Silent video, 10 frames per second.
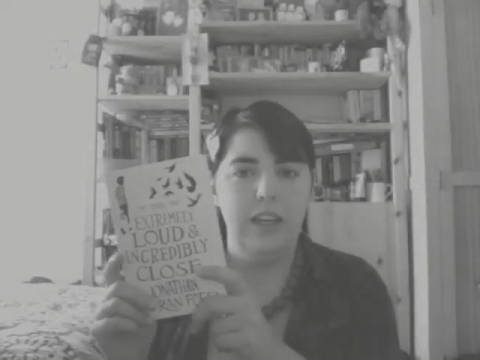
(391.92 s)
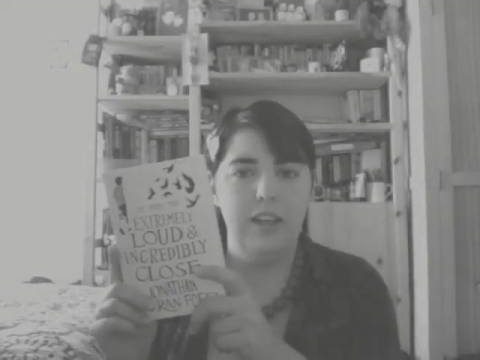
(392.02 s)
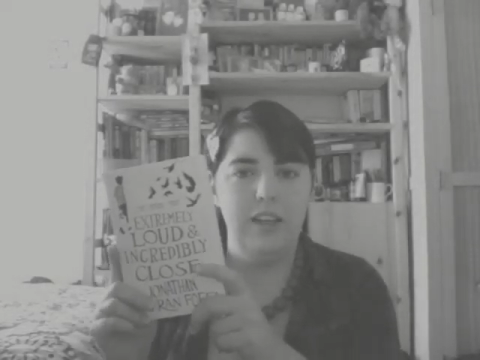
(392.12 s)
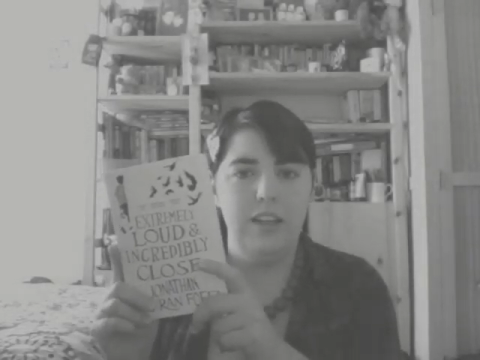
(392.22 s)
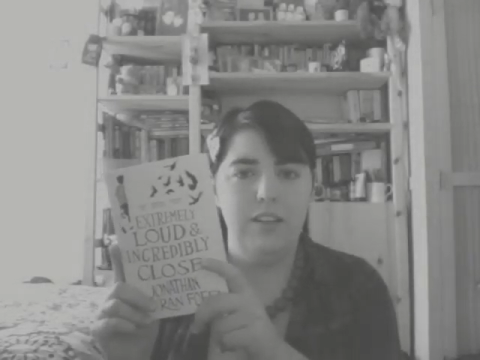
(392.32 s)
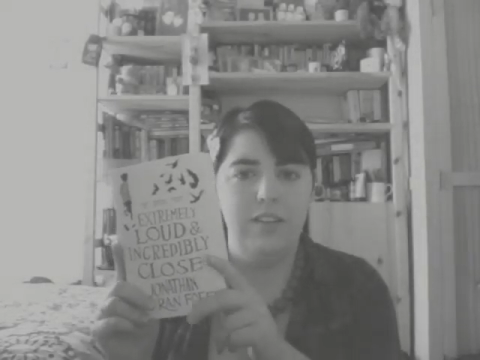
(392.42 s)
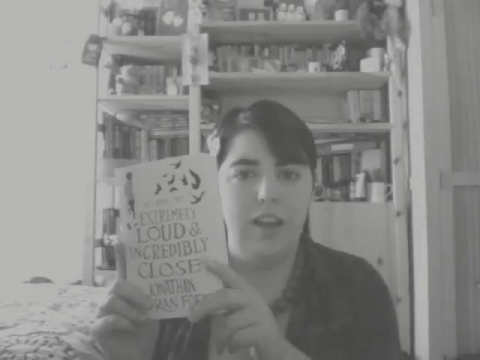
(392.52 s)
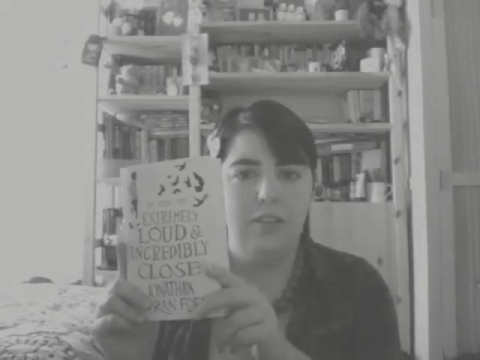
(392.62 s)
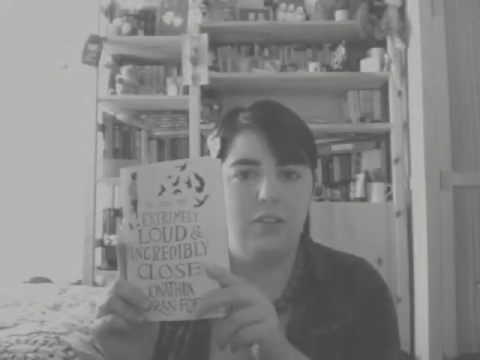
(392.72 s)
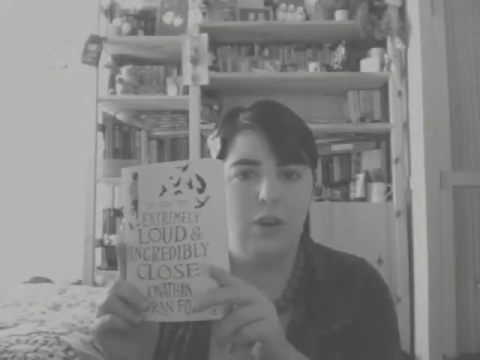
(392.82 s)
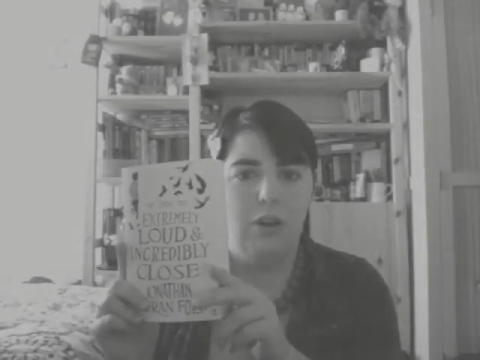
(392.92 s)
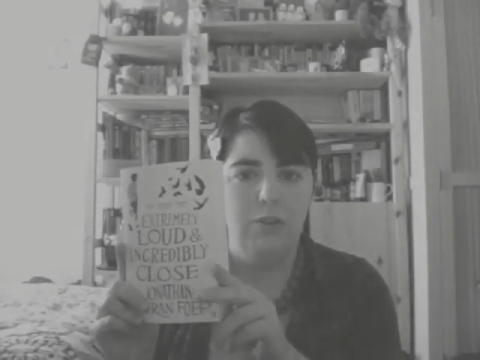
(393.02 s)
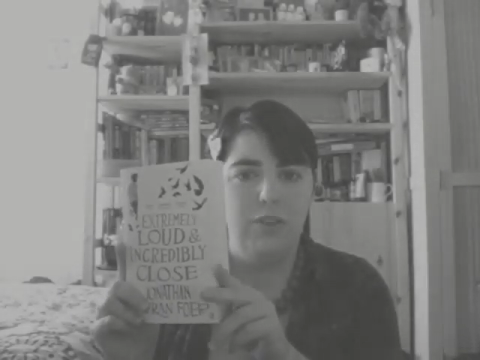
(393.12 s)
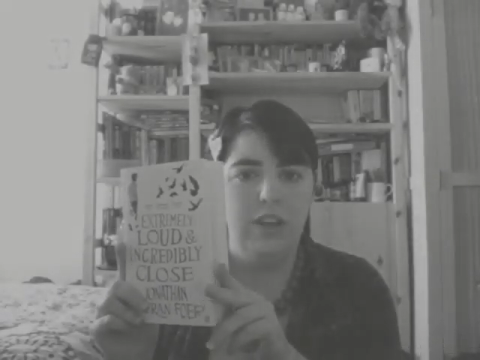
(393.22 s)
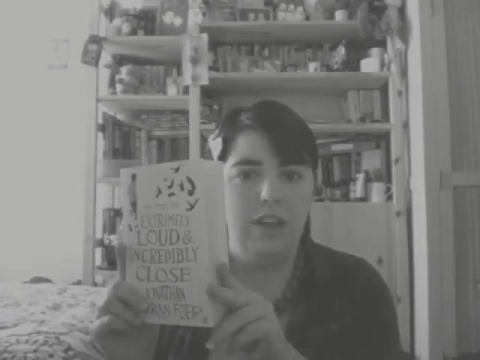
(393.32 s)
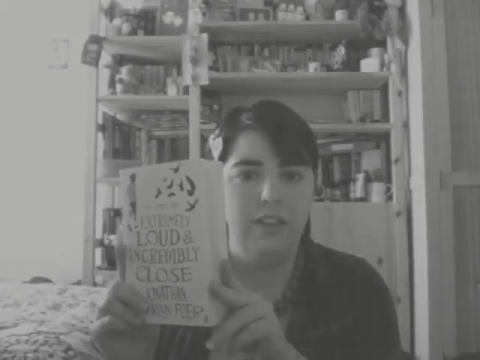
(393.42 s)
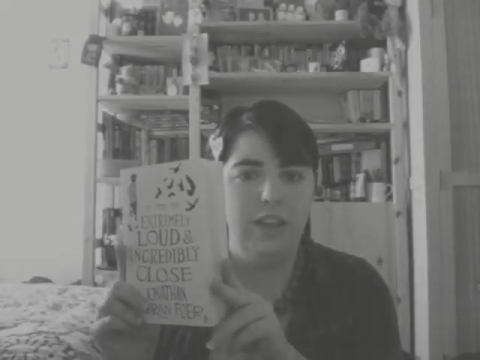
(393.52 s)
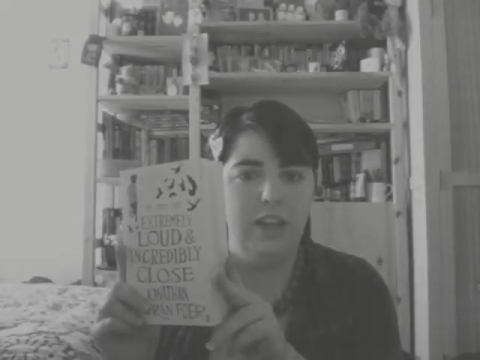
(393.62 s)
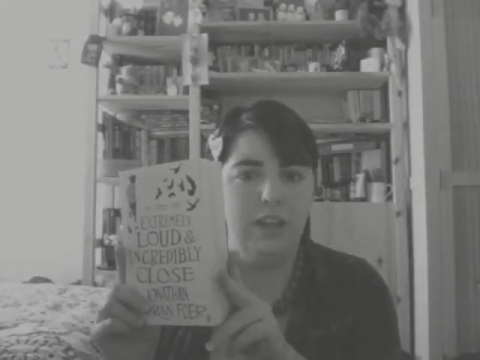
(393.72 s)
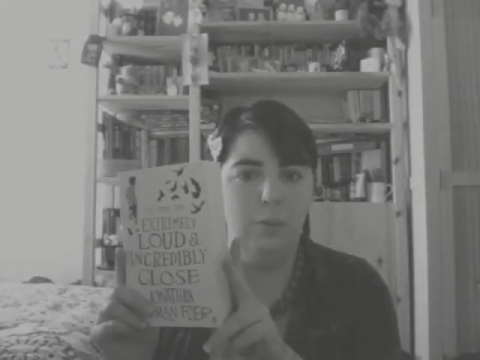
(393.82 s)
in his dad's closet, I
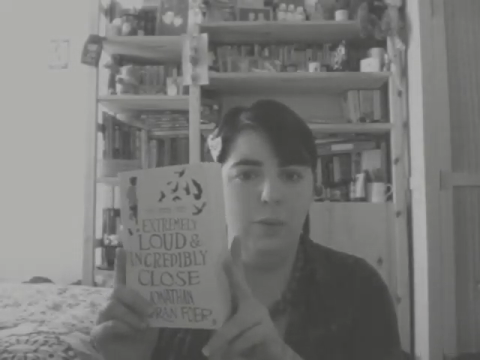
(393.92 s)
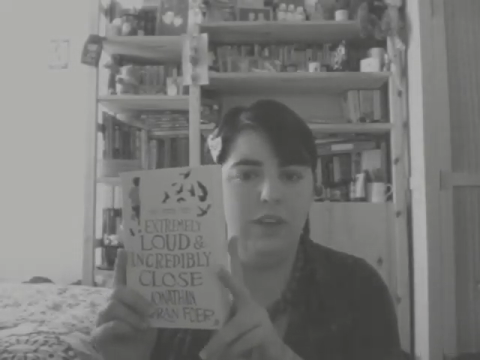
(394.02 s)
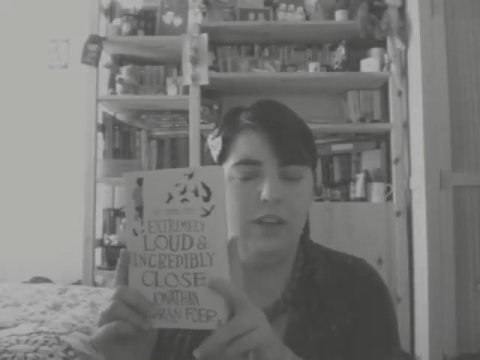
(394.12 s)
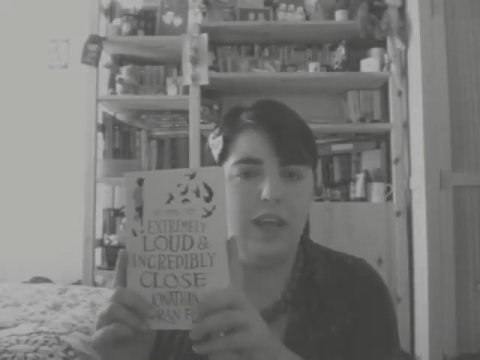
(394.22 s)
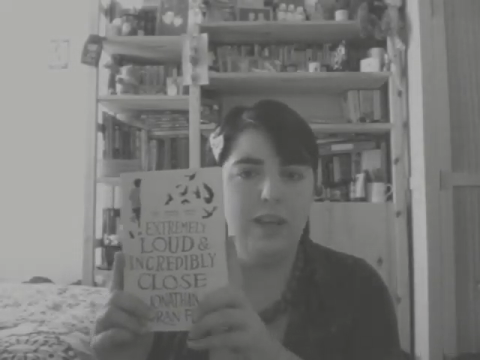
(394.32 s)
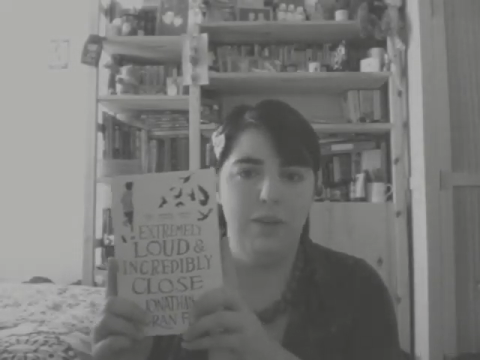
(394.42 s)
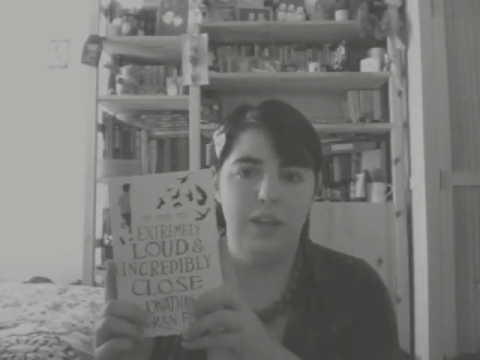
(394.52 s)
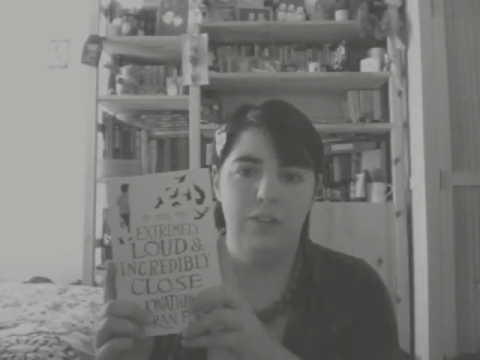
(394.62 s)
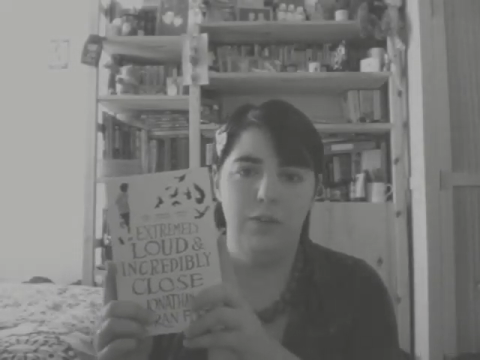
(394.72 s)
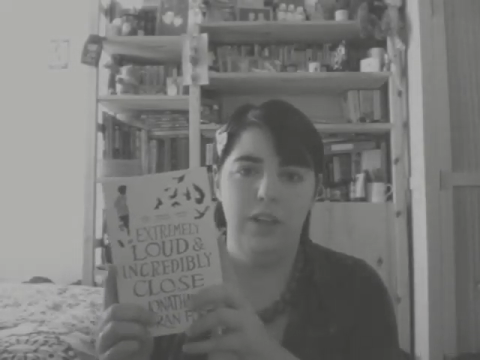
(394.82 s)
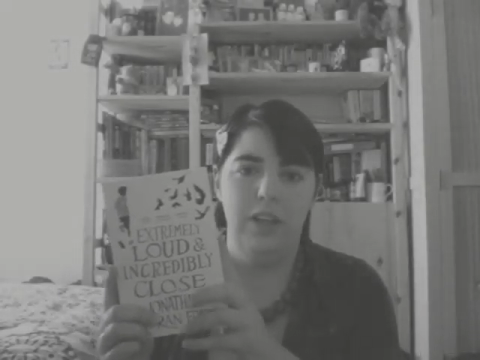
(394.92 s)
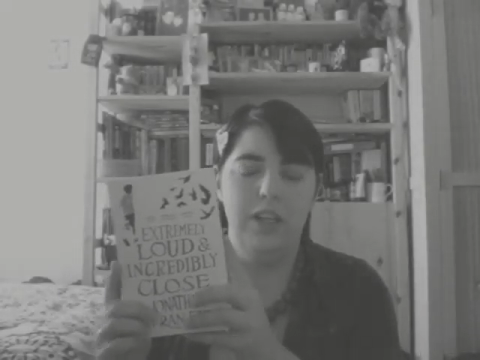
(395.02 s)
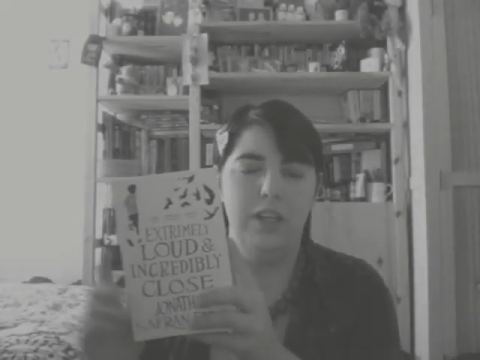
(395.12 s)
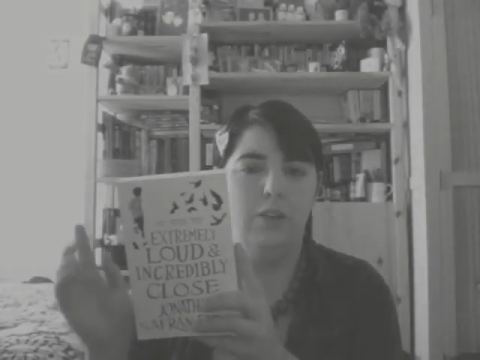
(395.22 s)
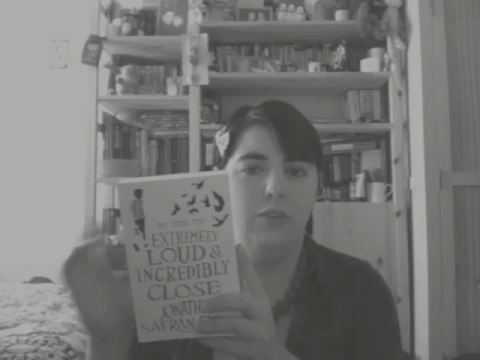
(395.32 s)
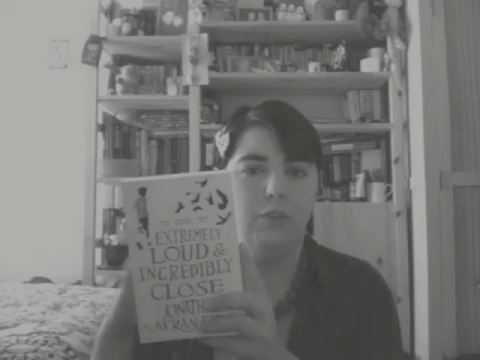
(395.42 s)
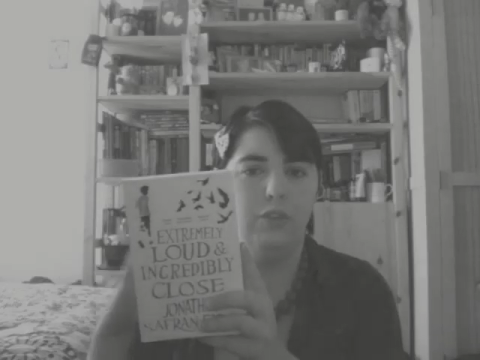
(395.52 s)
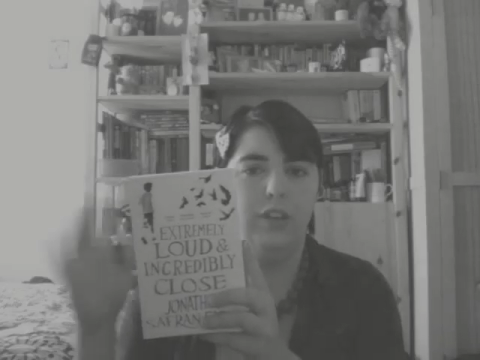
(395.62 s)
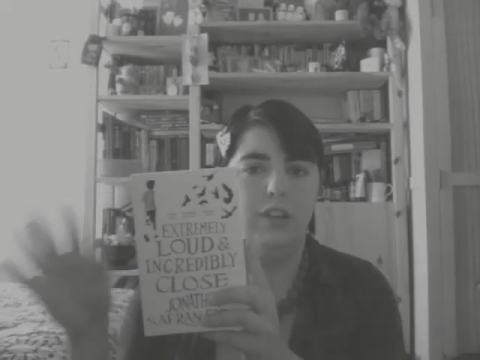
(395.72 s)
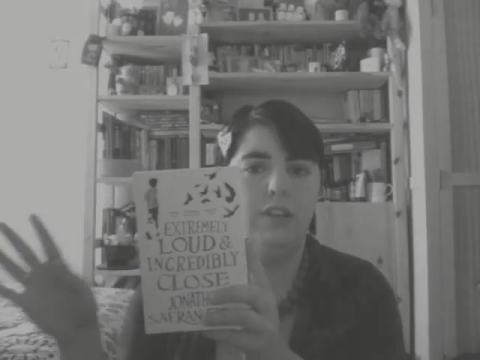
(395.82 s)
think, with a name next to it, and he goes off
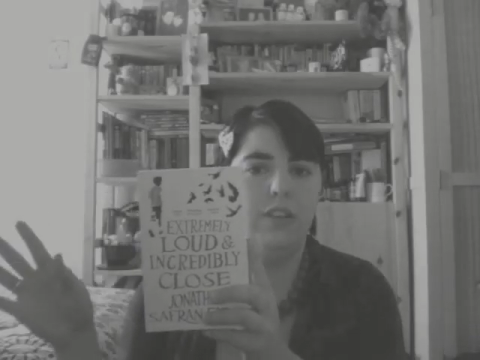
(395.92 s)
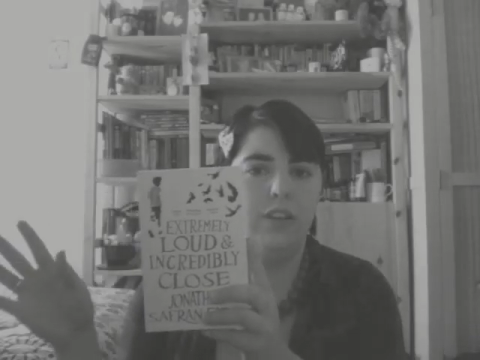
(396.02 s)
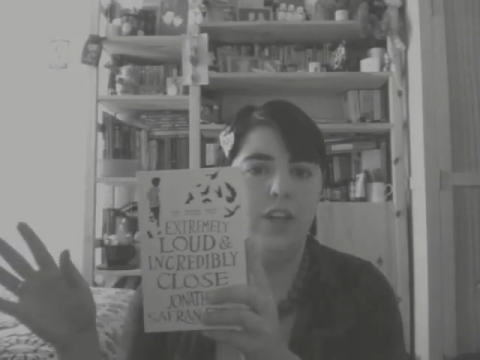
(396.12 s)
on this